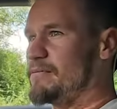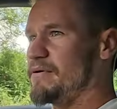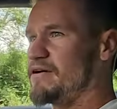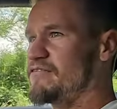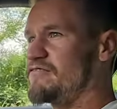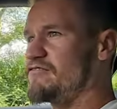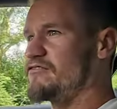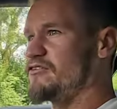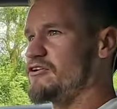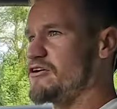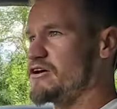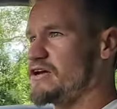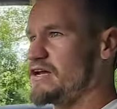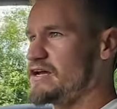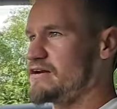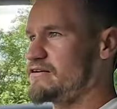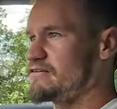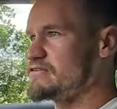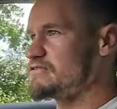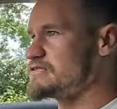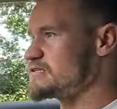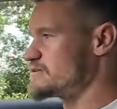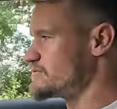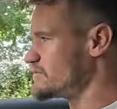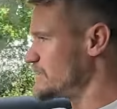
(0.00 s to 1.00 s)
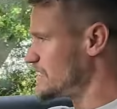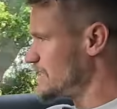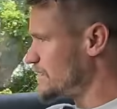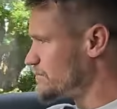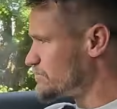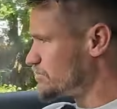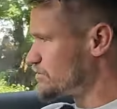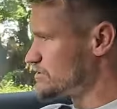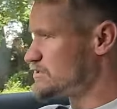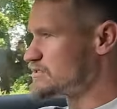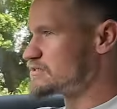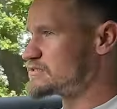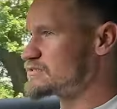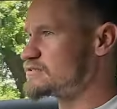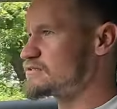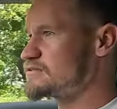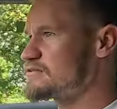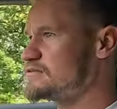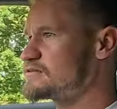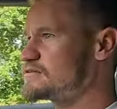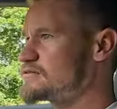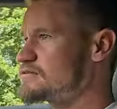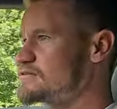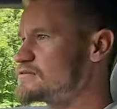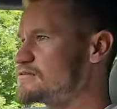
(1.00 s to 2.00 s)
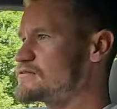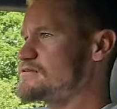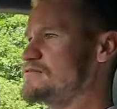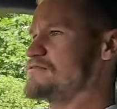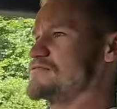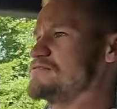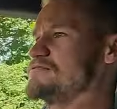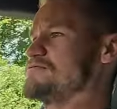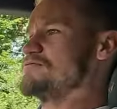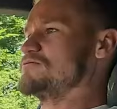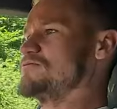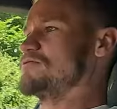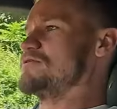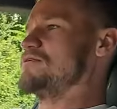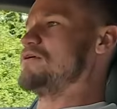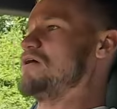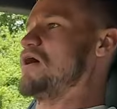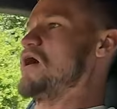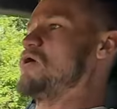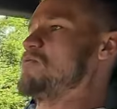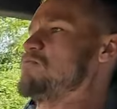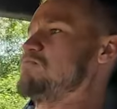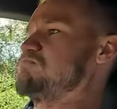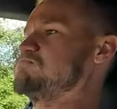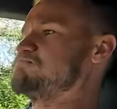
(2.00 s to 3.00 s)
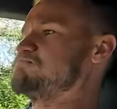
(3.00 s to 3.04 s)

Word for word: my foot here and see what happens. Whoa!